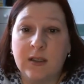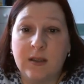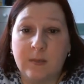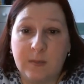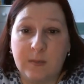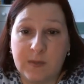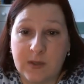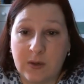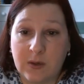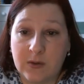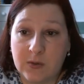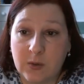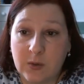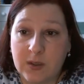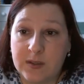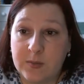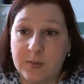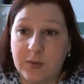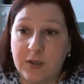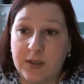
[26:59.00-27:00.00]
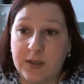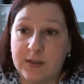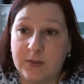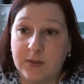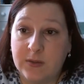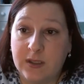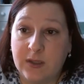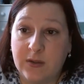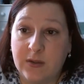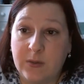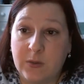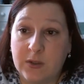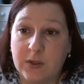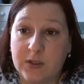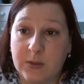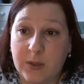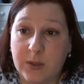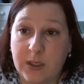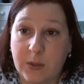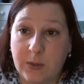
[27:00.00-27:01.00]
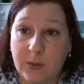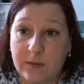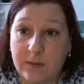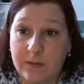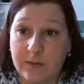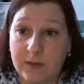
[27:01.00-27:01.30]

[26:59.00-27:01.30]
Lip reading: So I was quite surprised when they only wanted £20 for